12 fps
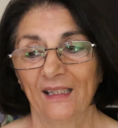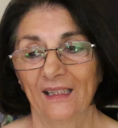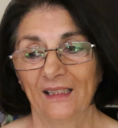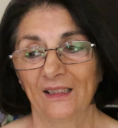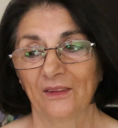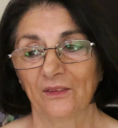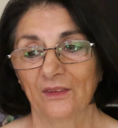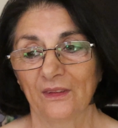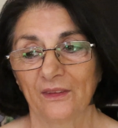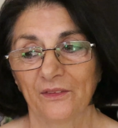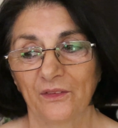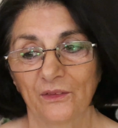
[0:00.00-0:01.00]
And
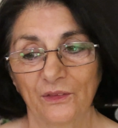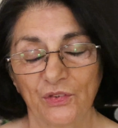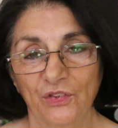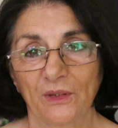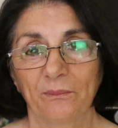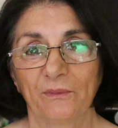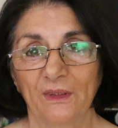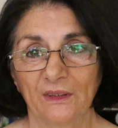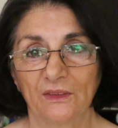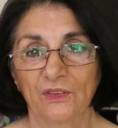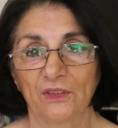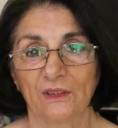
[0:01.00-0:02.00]
there are some
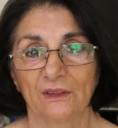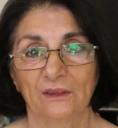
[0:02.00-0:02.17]
that